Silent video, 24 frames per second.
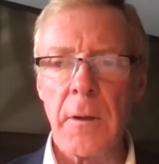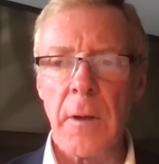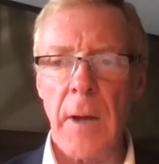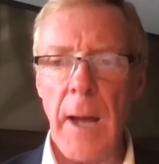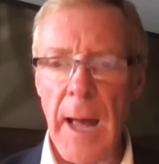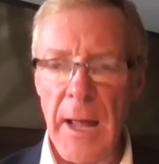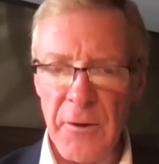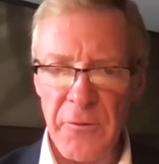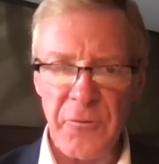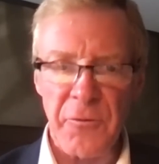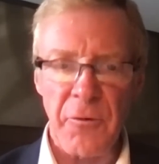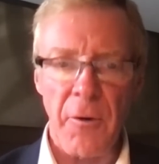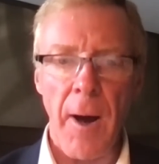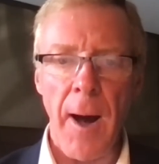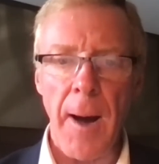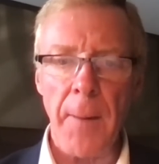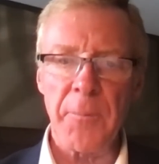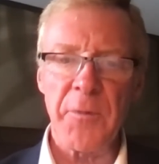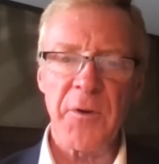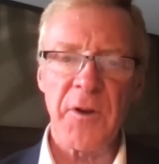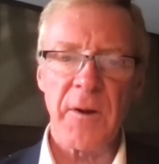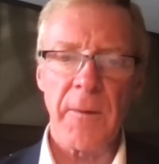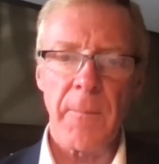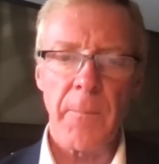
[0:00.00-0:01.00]
and
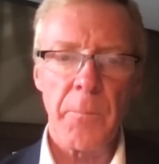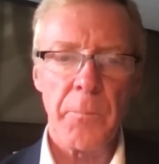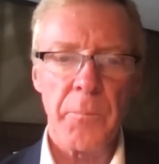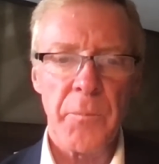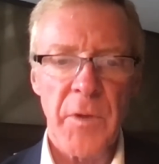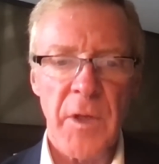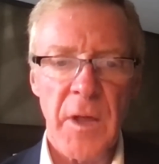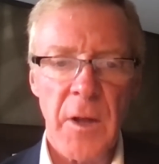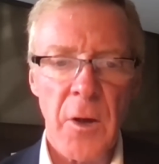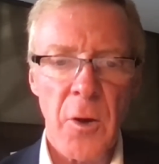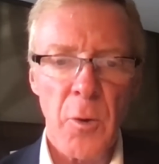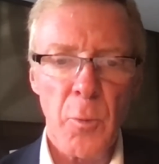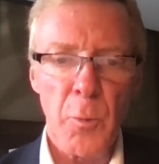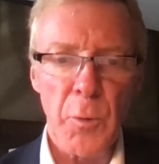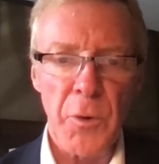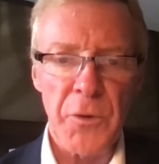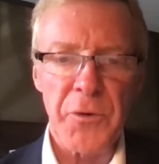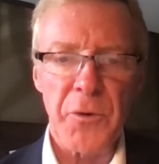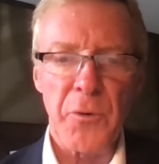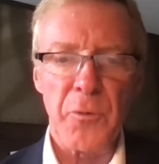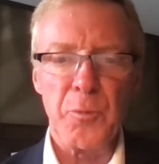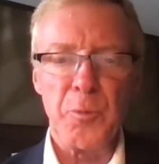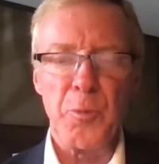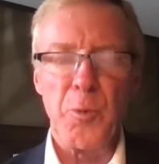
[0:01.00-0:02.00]
dropped with a
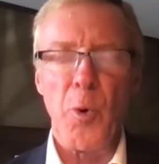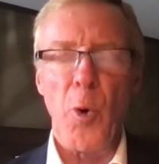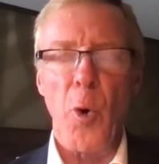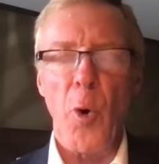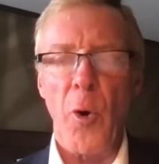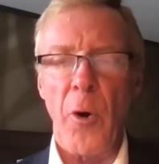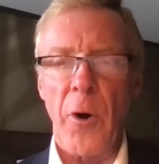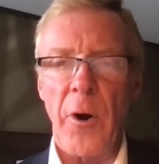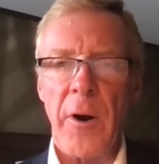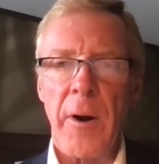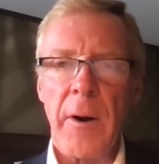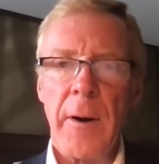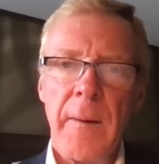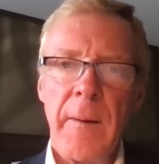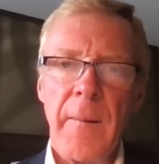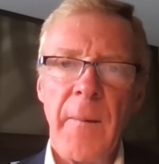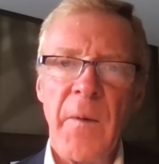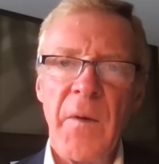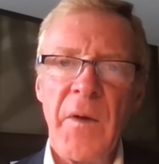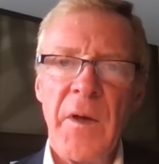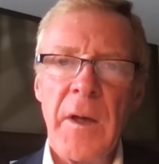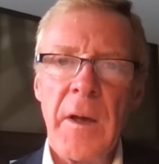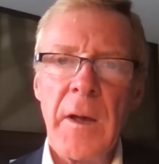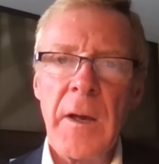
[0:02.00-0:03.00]
roar
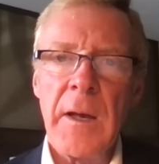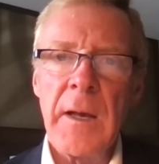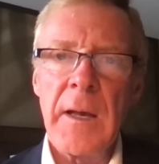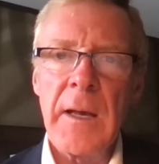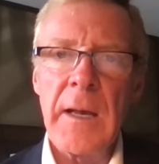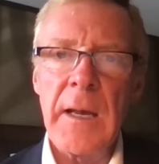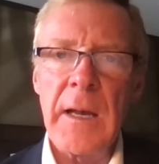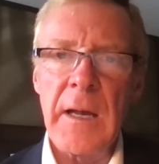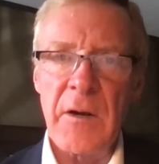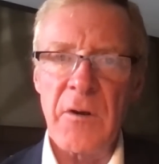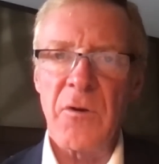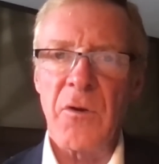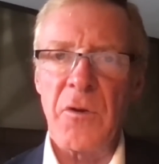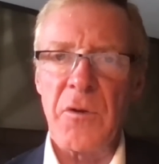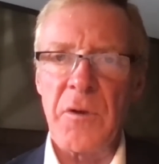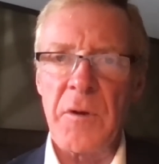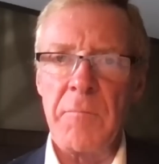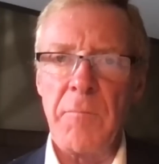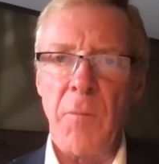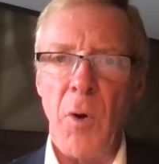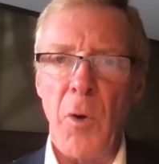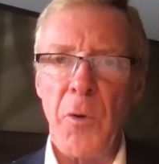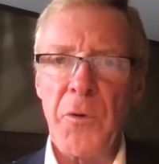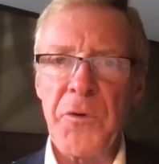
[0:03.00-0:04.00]
into the
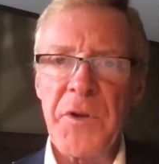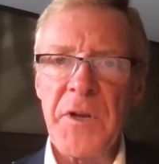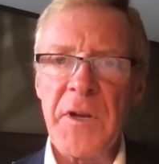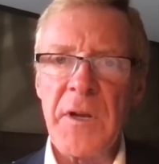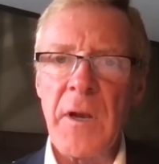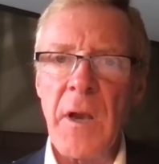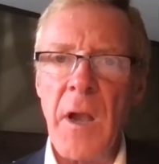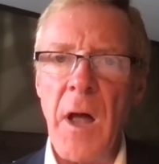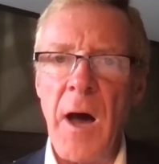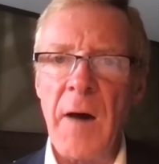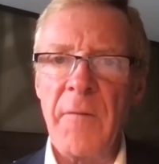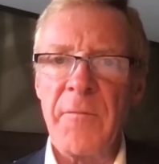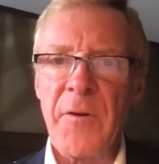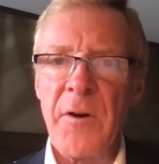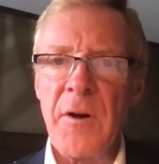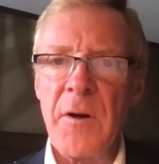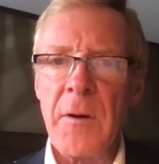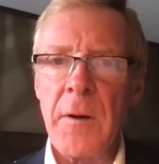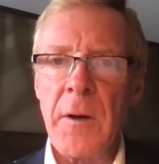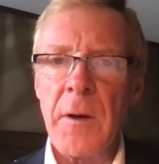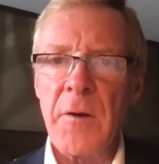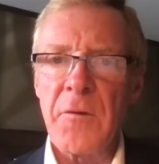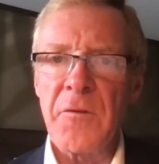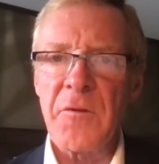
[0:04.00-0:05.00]
molten
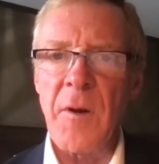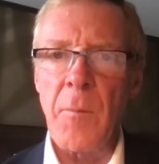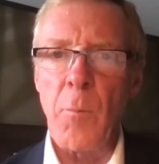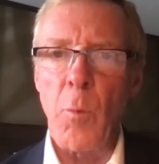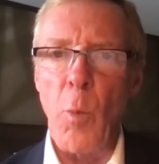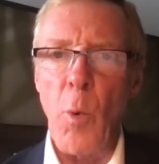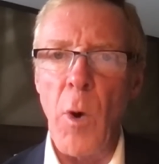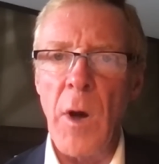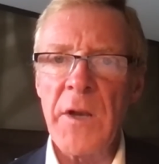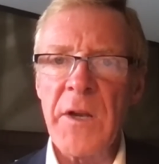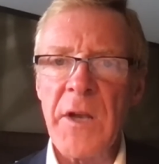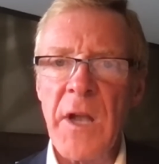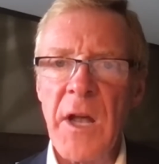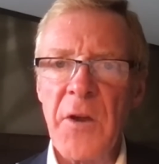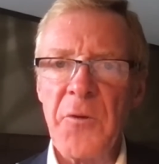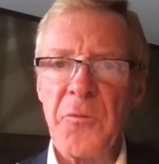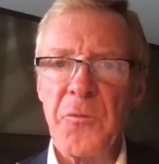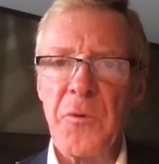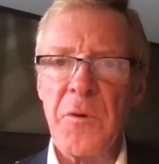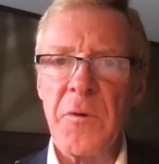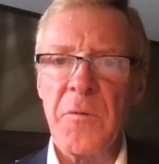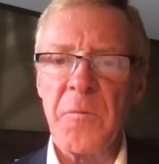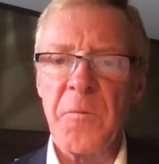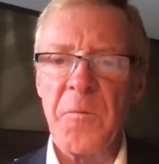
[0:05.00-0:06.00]
lava some
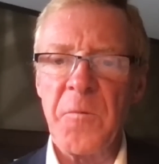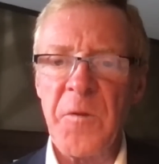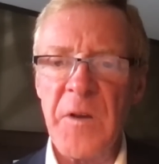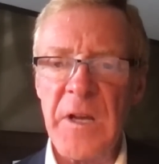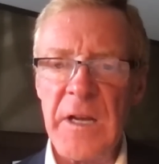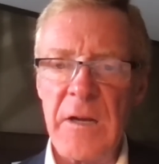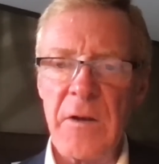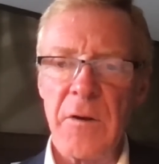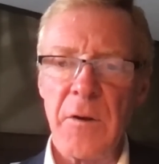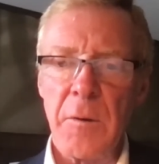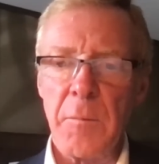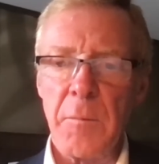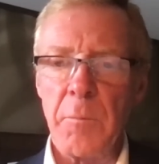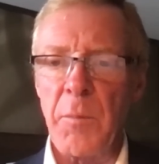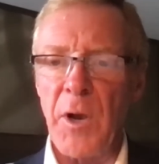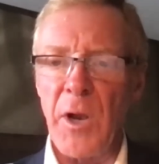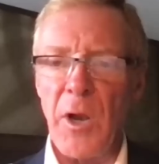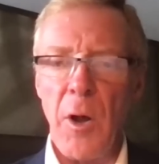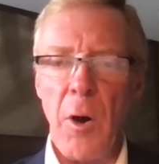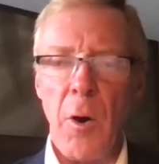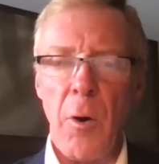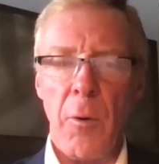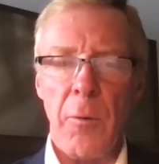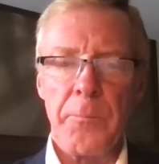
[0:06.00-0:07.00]
100 feet
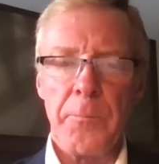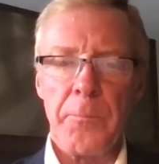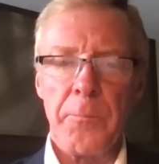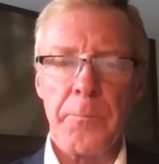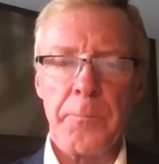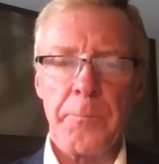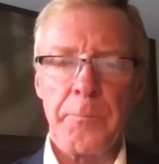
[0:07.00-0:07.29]
below.